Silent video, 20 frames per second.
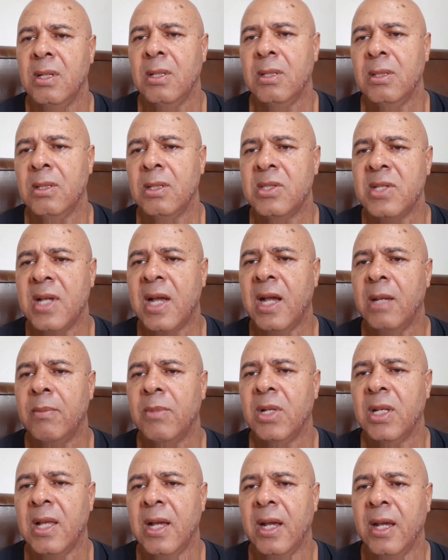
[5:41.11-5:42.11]
the time
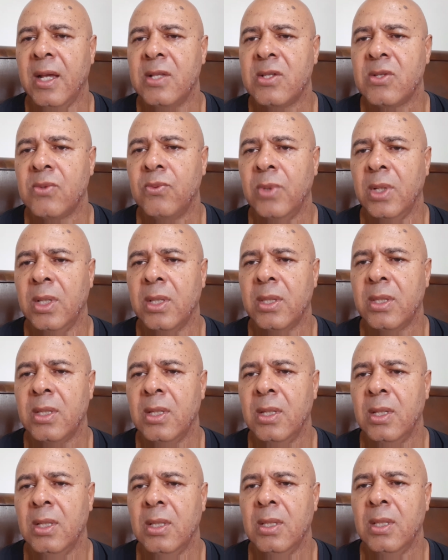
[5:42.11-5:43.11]
alliance with
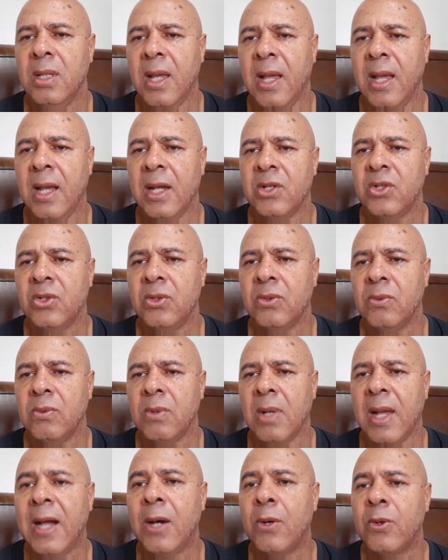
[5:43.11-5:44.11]
the actual
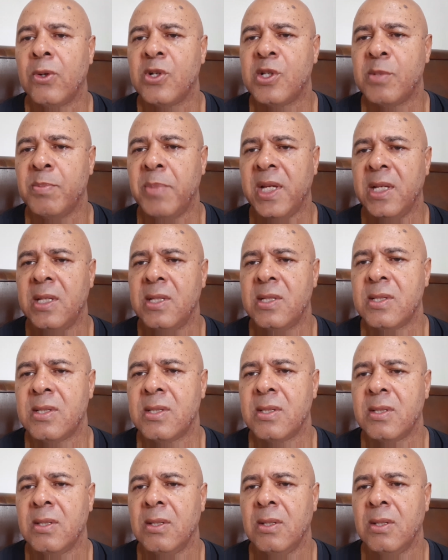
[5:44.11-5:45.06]
outer space,